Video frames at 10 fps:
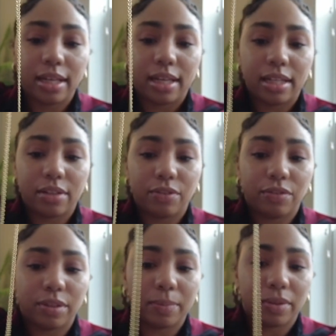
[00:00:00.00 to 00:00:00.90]
and if you
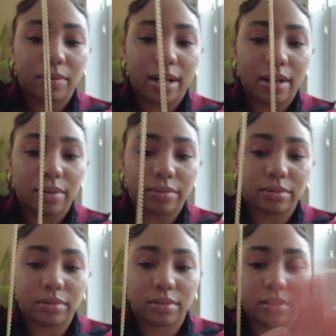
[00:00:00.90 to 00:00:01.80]
flip it around,
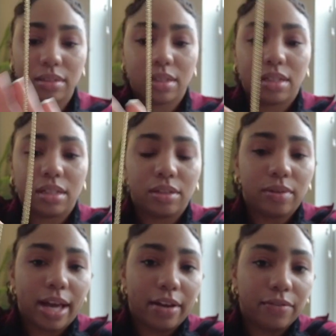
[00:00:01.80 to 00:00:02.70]
you
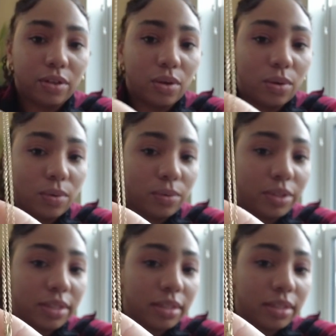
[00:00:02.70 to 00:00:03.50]
have gold.